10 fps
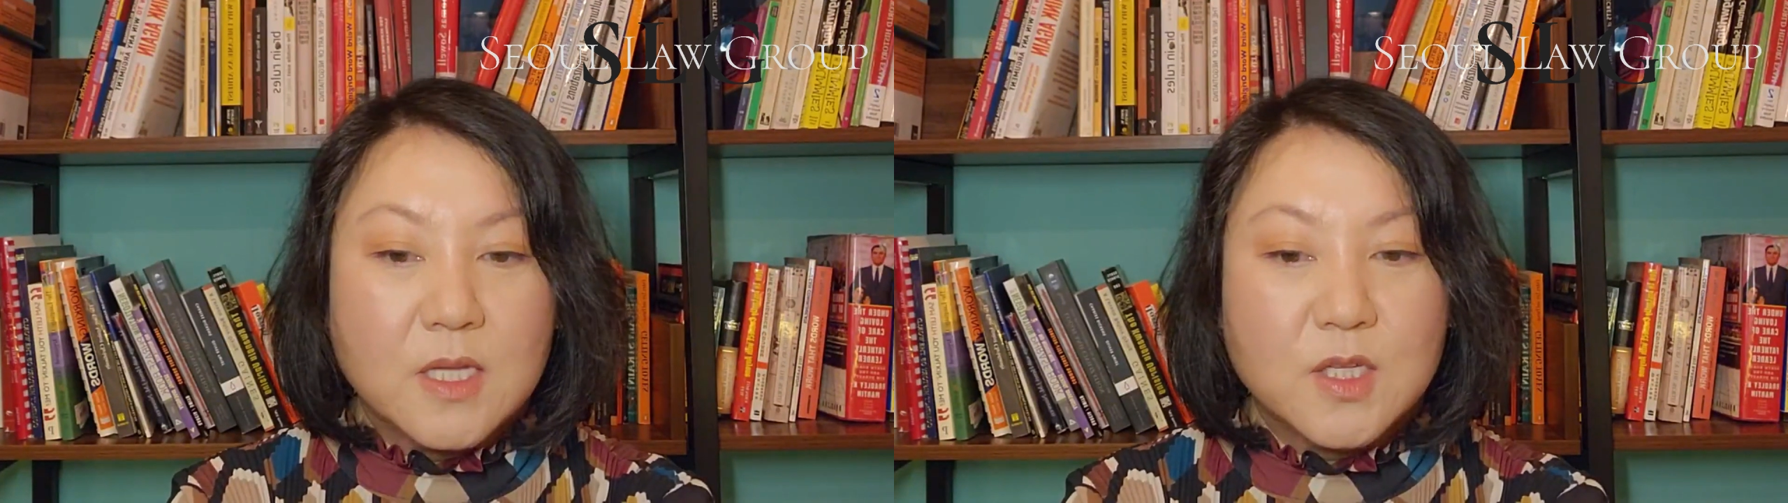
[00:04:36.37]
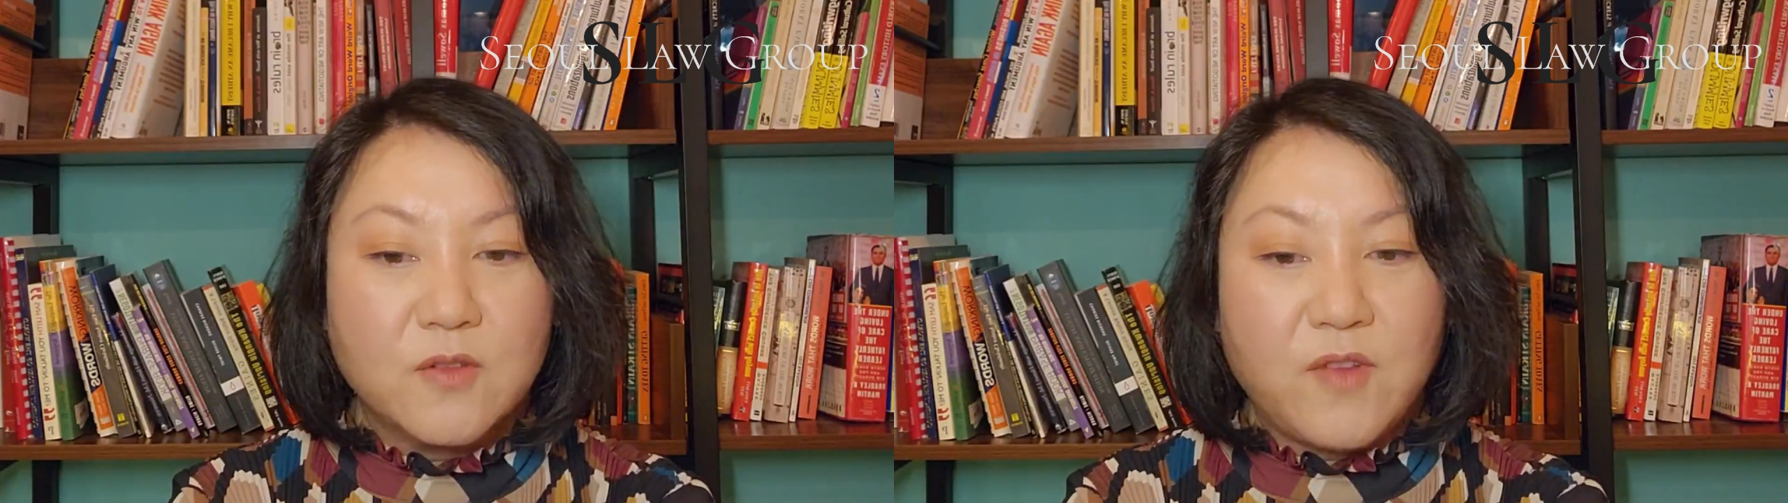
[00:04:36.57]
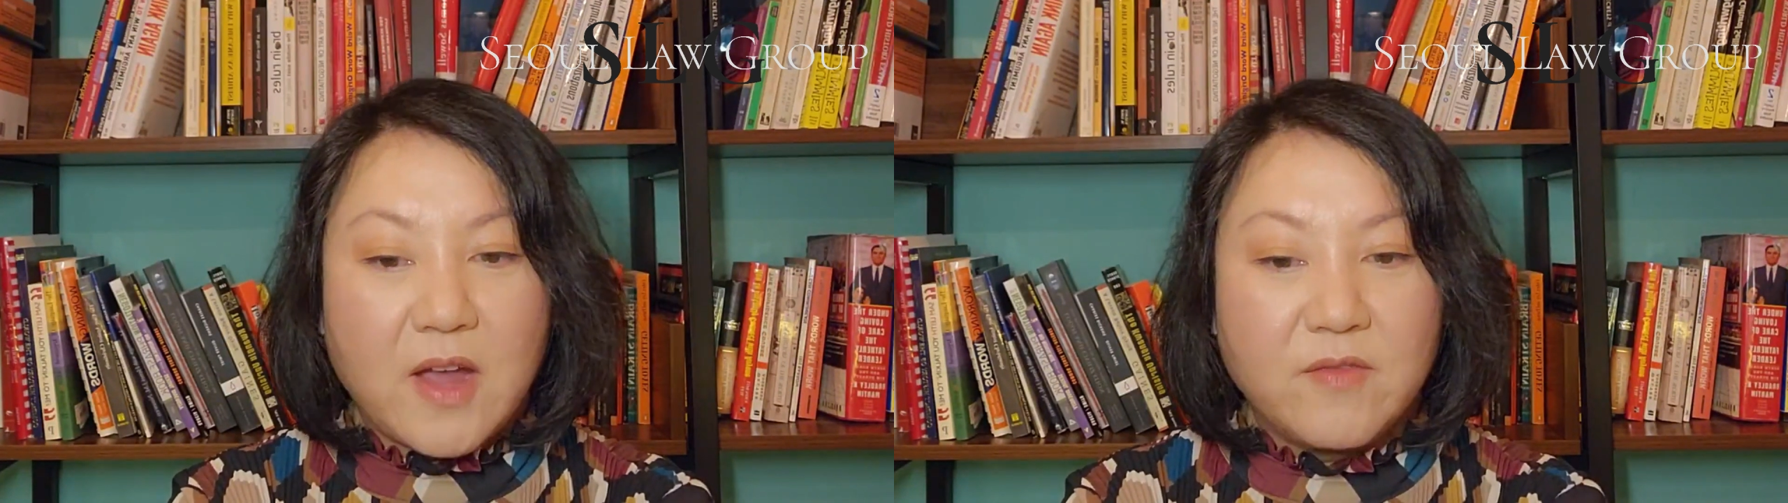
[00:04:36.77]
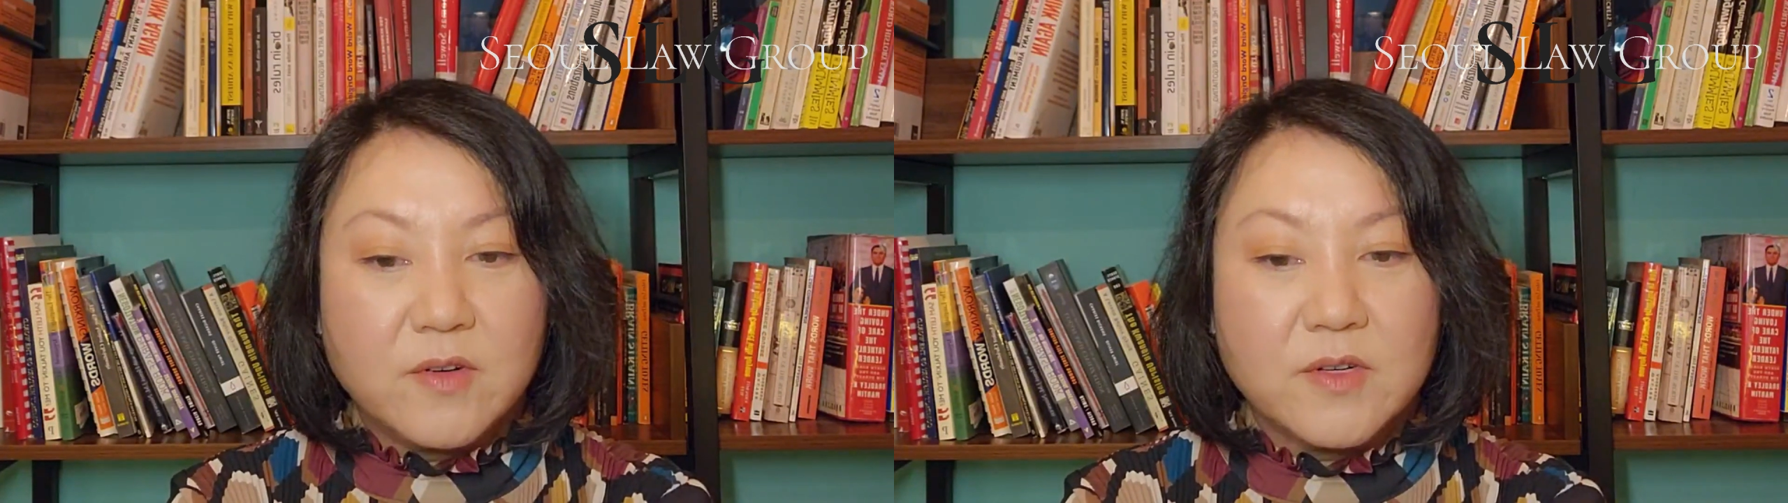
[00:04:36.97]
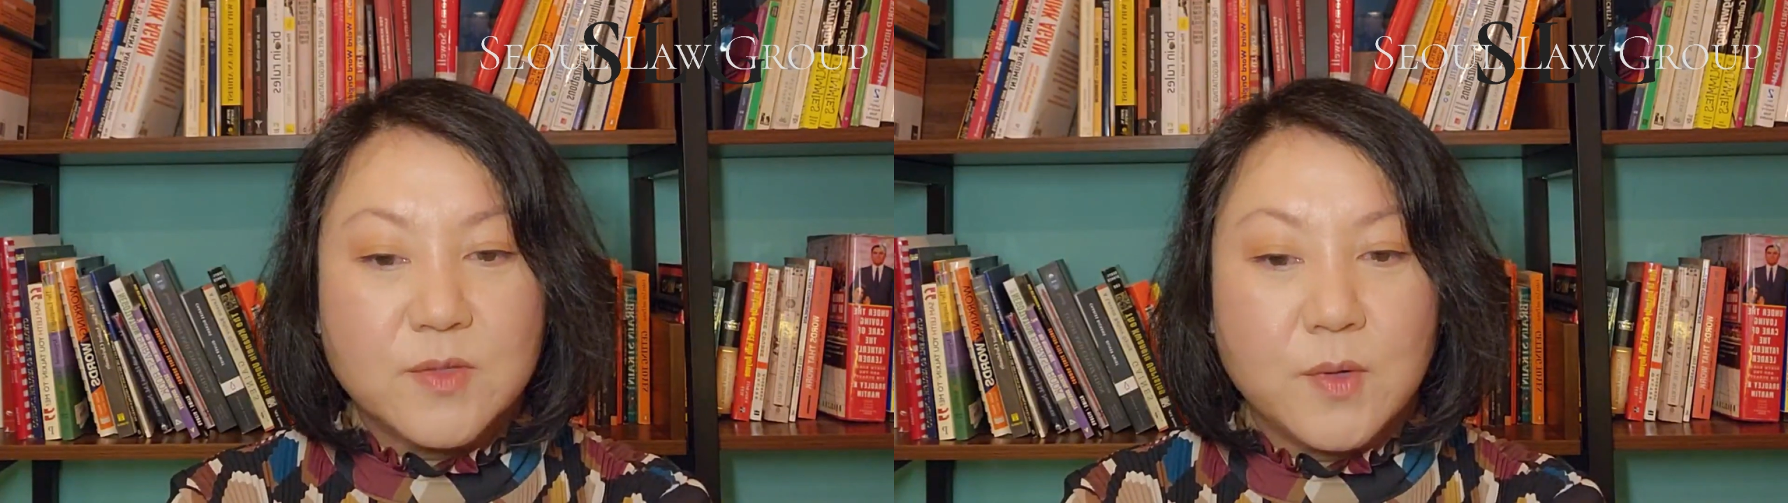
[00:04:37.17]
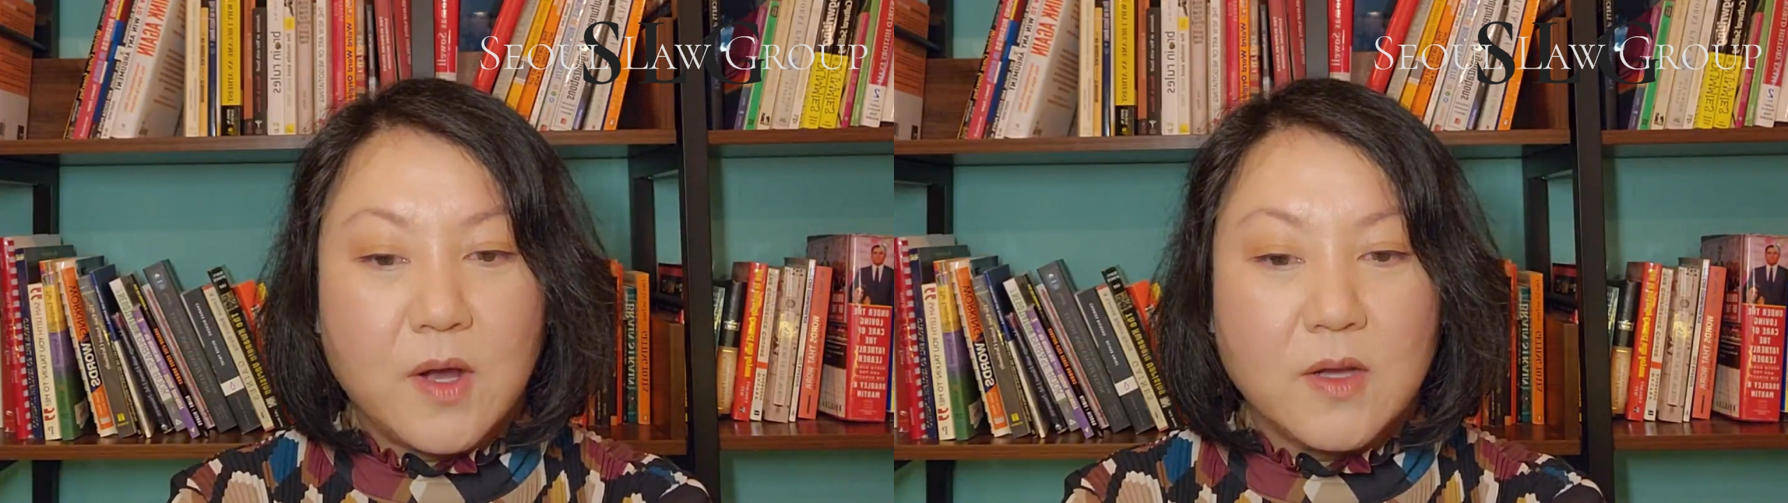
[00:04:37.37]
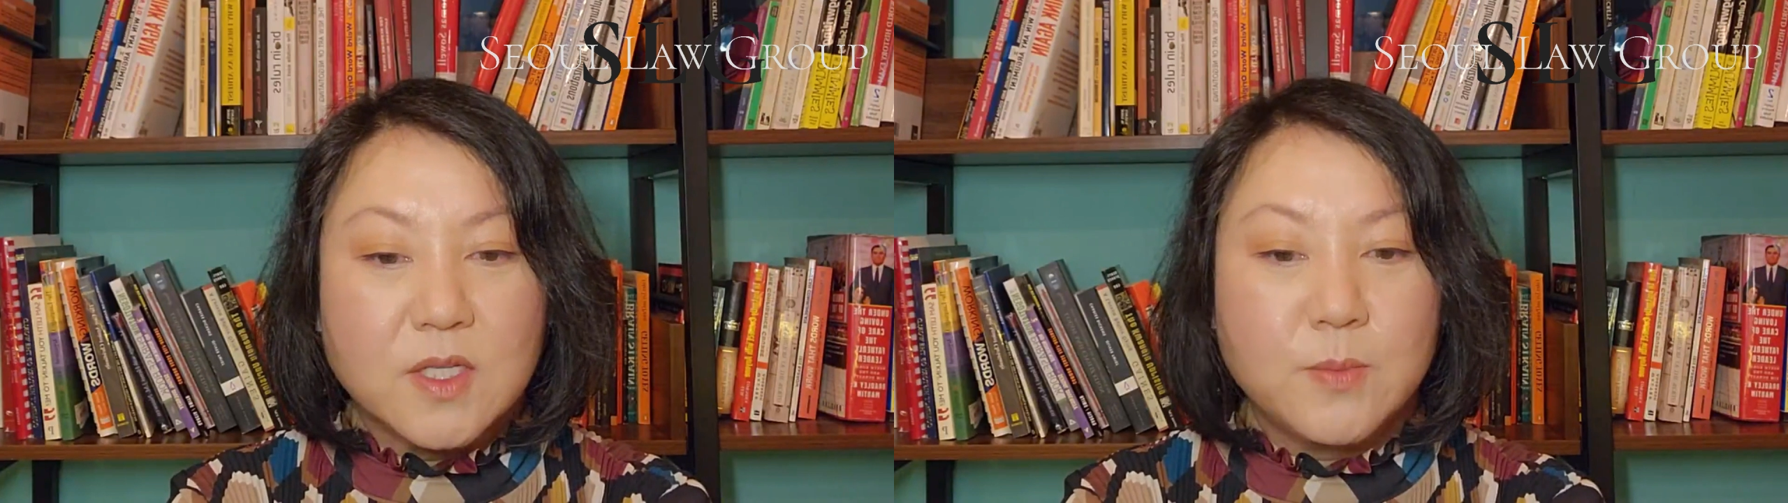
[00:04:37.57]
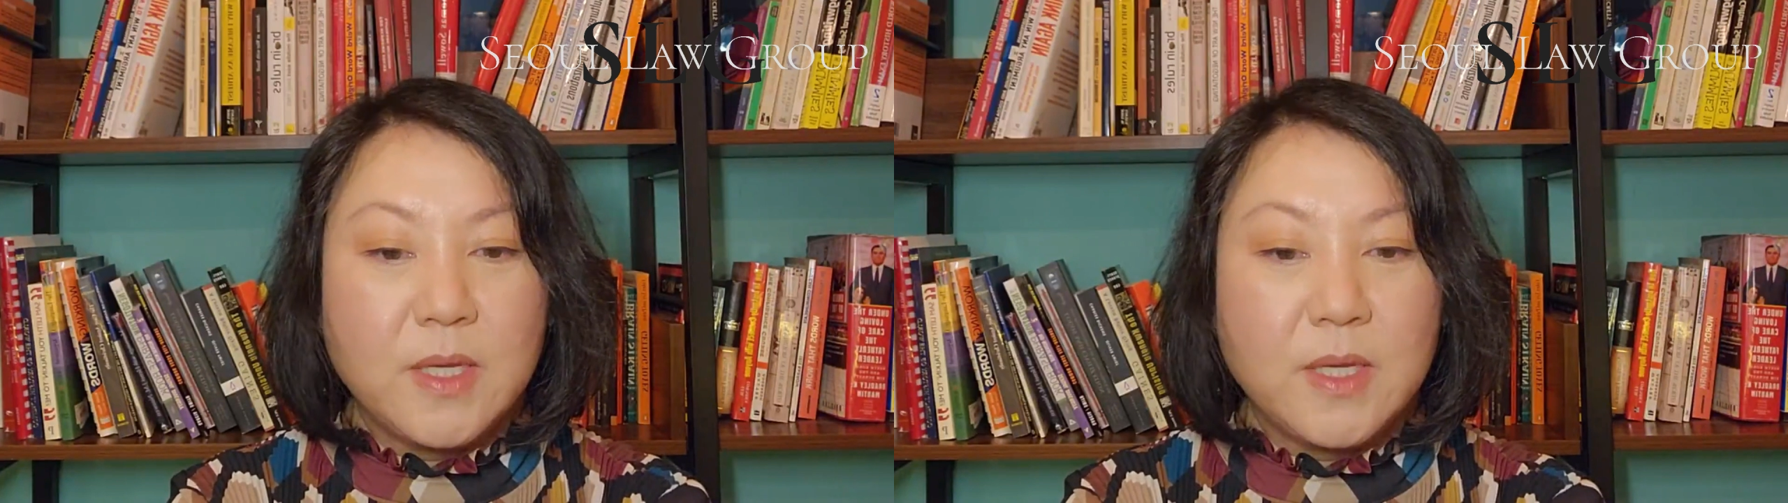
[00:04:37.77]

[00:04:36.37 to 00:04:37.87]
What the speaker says: Survivors will also